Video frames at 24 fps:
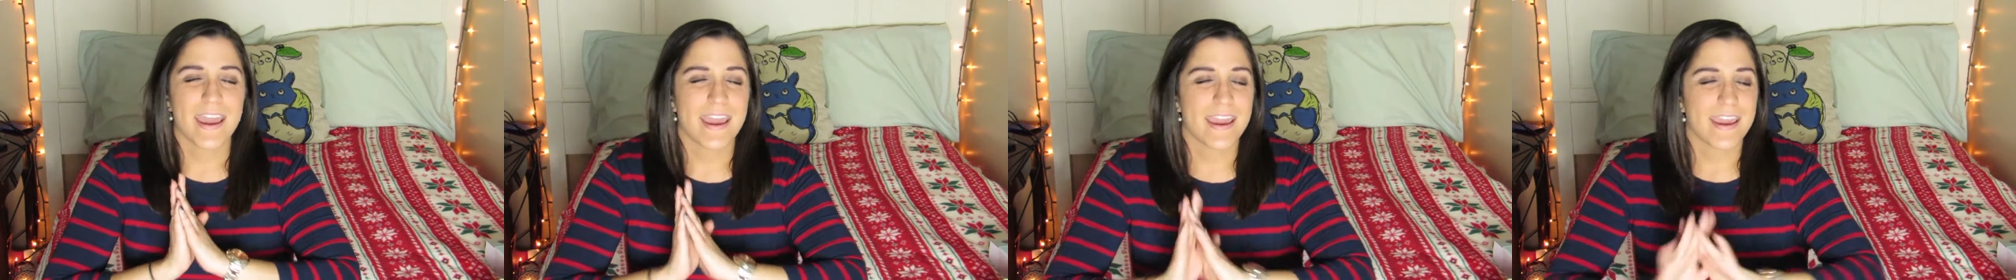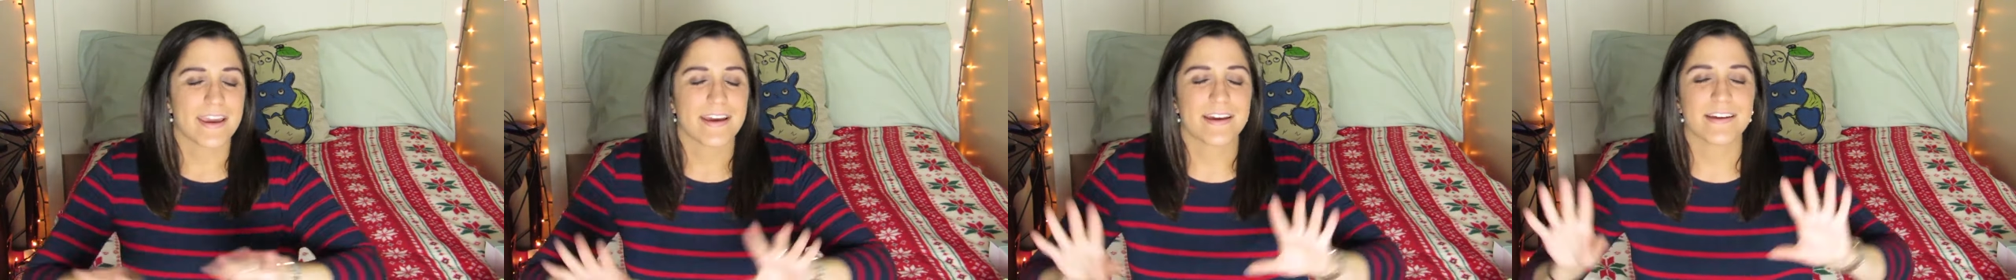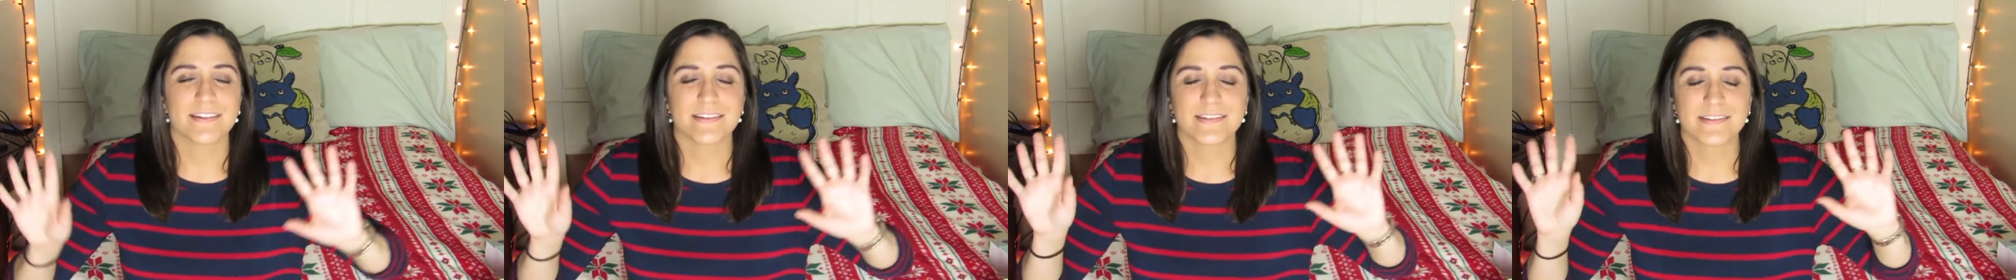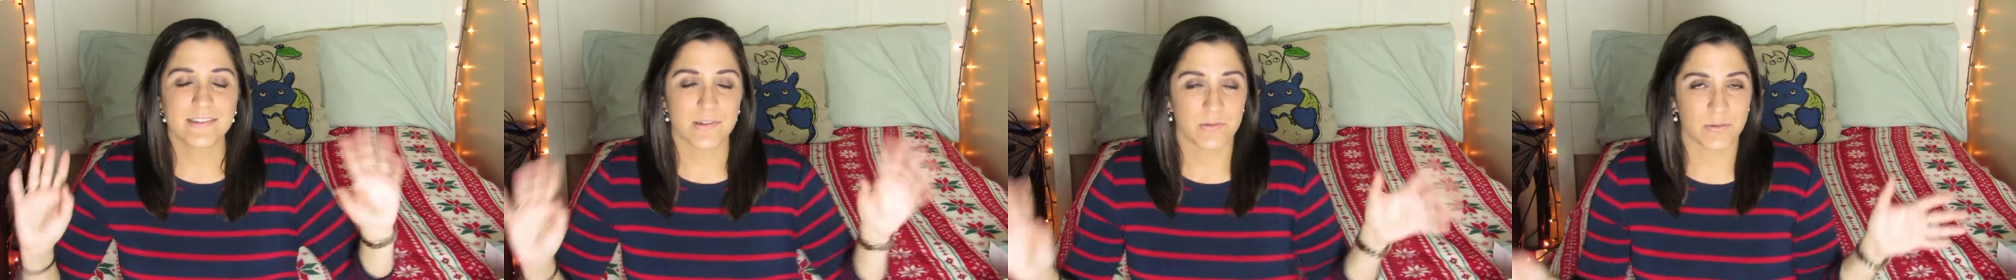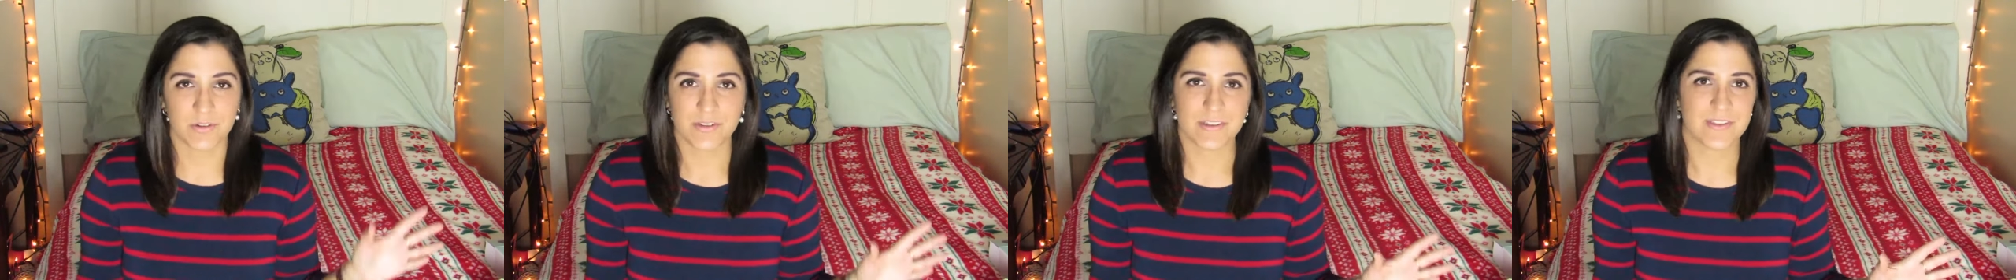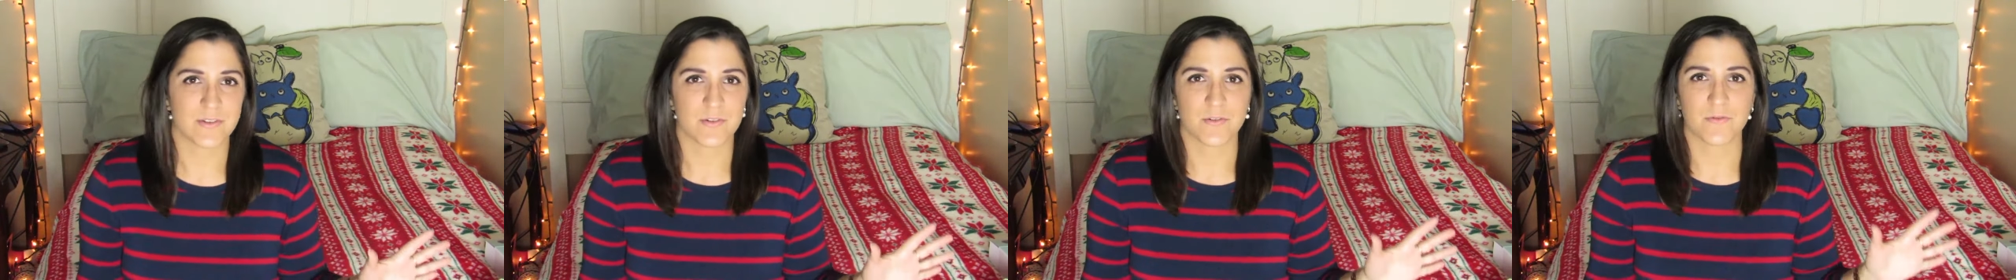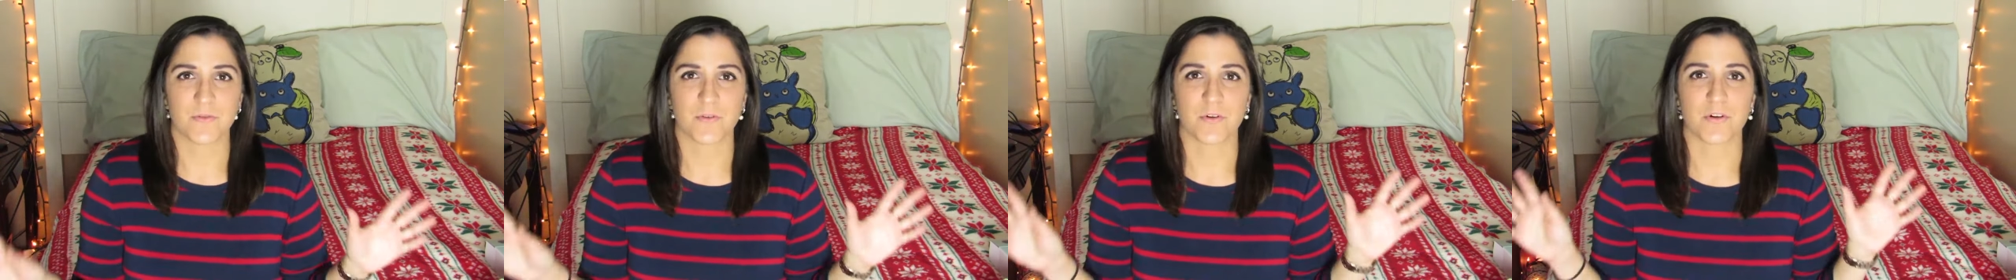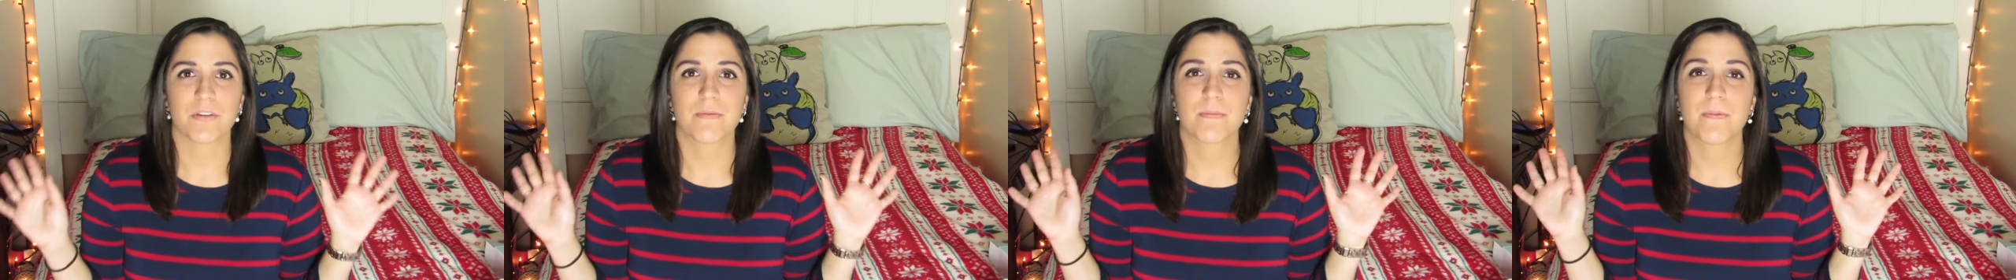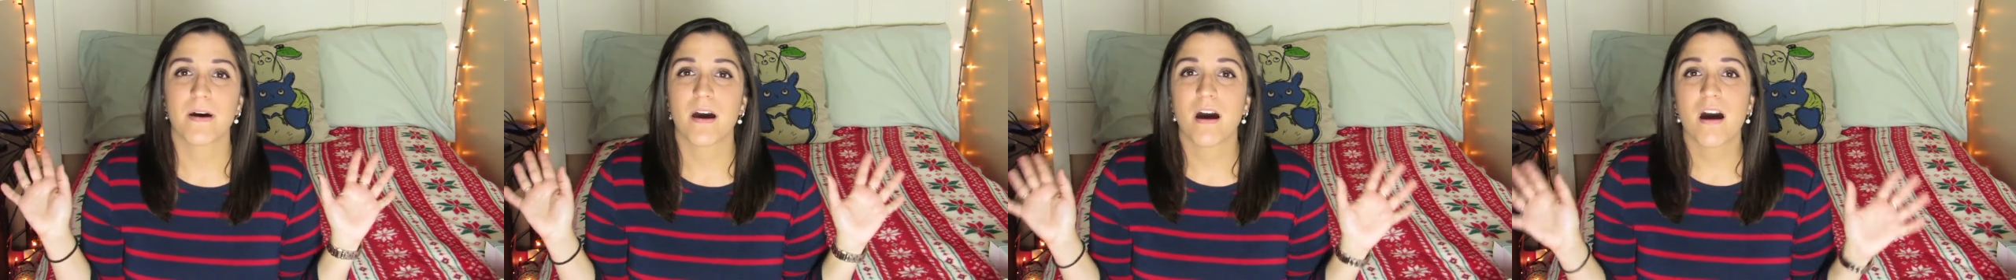and so on and so
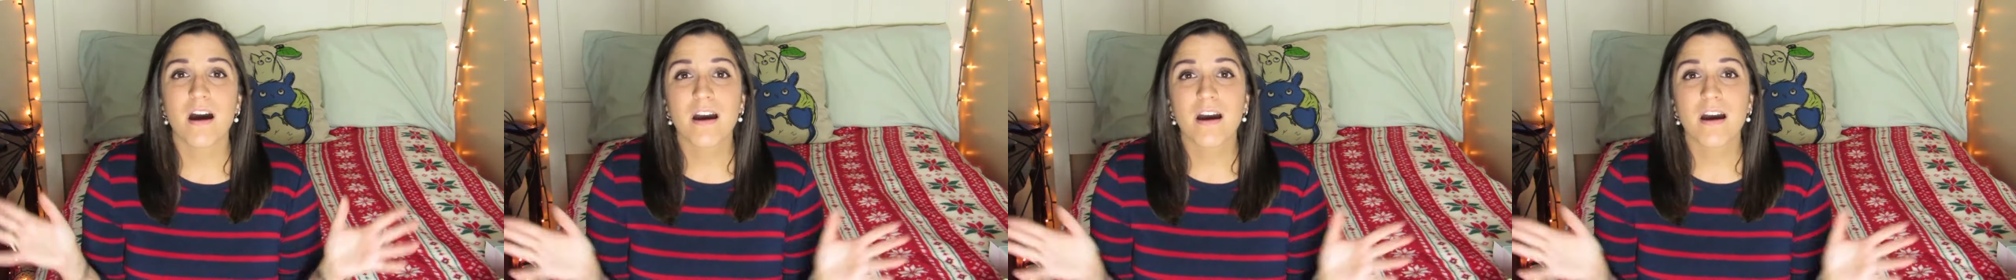forth. But